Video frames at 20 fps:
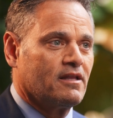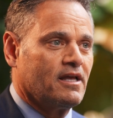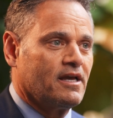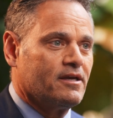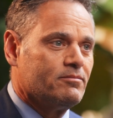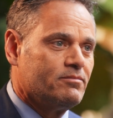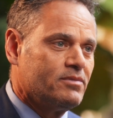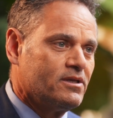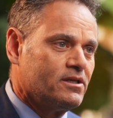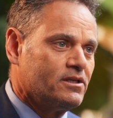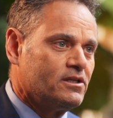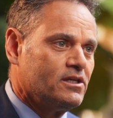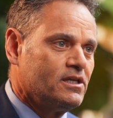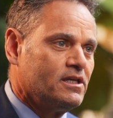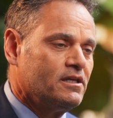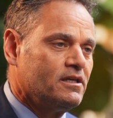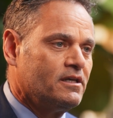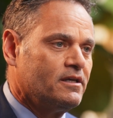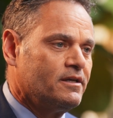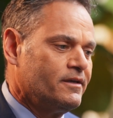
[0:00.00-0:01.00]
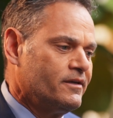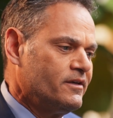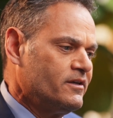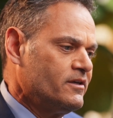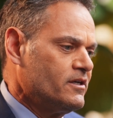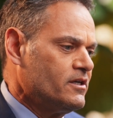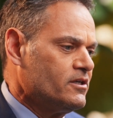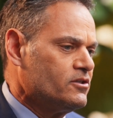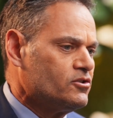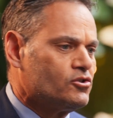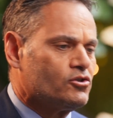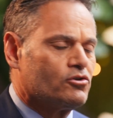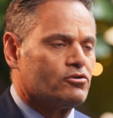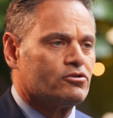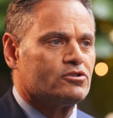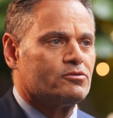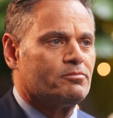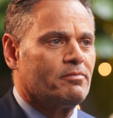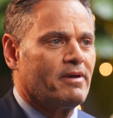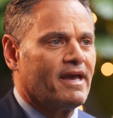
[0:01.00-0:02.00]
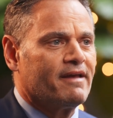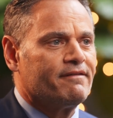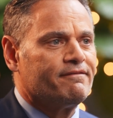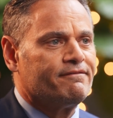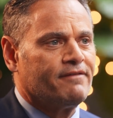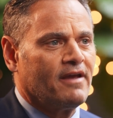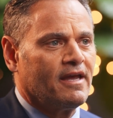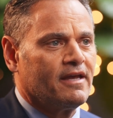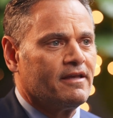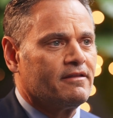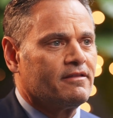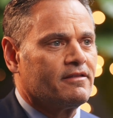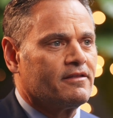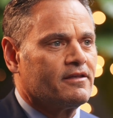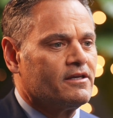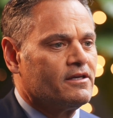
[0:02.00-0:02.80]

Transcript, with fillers: liability, insurance bad faith.